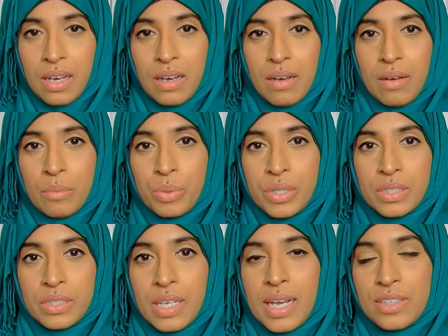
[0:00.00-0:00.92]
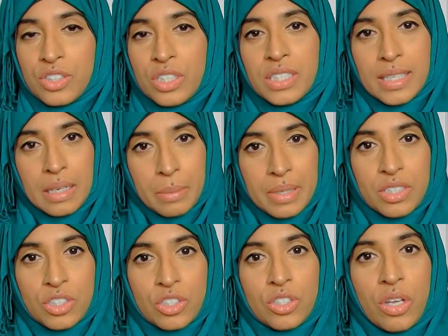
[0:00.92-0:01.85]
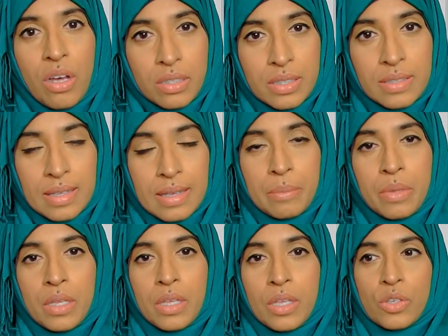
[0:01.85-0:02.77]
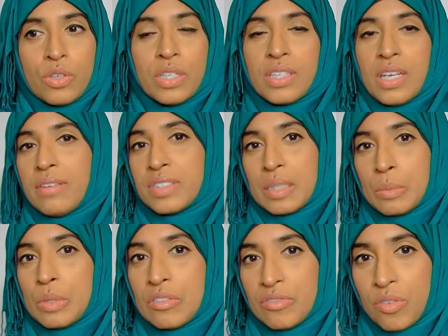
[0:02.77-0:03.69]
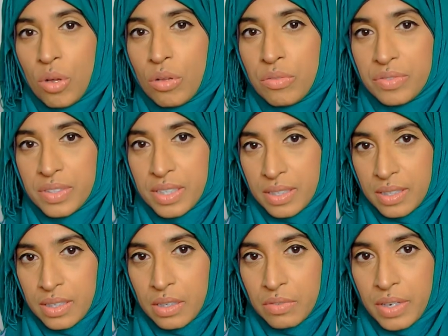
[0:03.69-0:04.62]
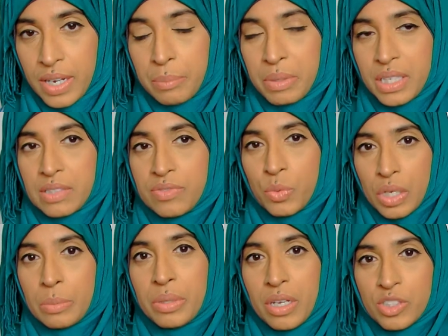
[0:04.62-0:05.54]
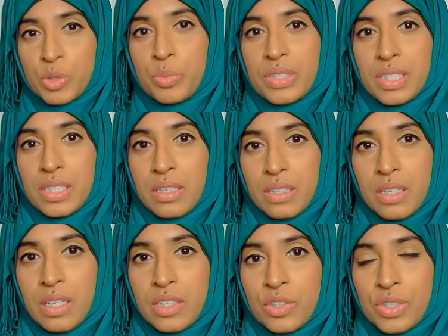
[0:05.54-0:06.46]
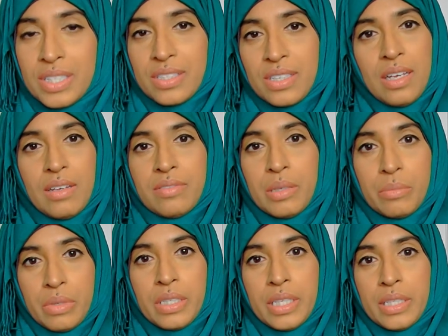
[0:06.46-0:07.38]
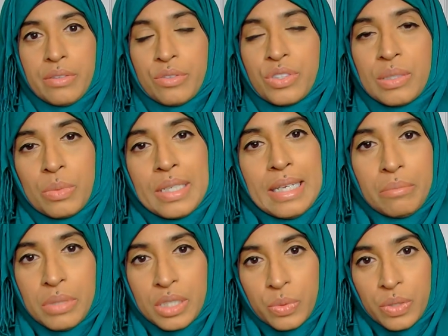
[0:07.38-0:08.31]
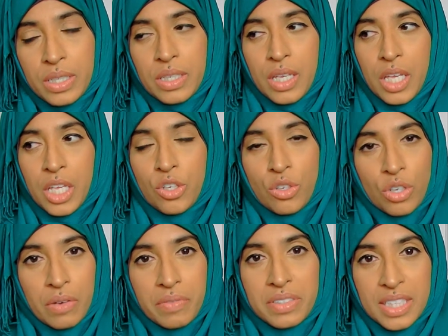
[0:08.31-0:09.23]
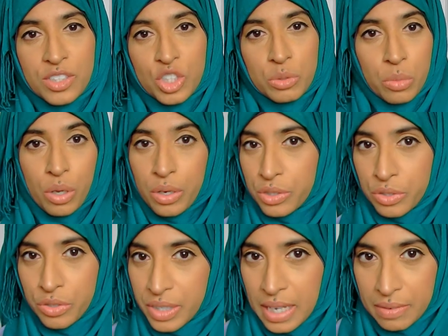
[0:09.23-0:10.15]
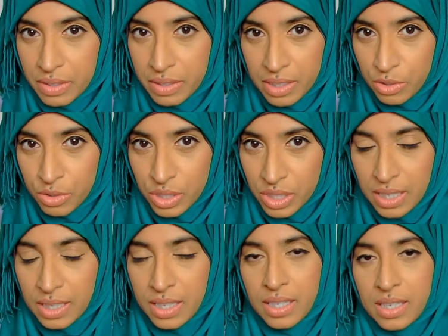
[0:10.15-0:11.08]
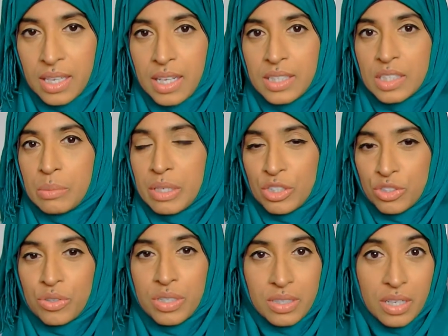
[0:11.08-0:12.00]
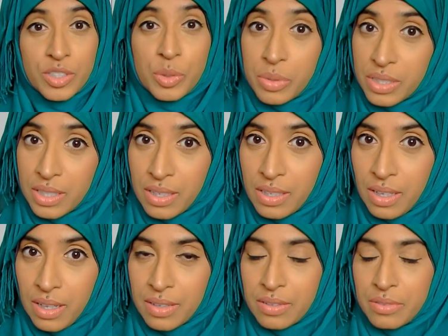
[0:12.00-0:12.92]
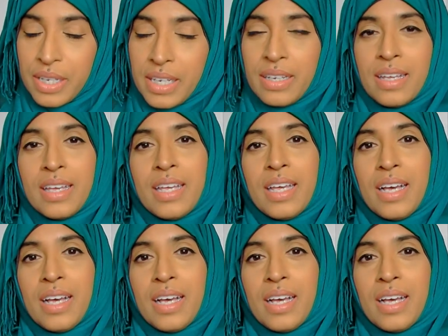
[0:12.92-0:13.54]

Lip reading: But to actually send a message to talk to them, you need to have someone involved in there, right? Because if you want to be 100% halal, you need to have a mediator or someone in between your conversation monitoring everything you're saying to make sure it's 100% halal, right?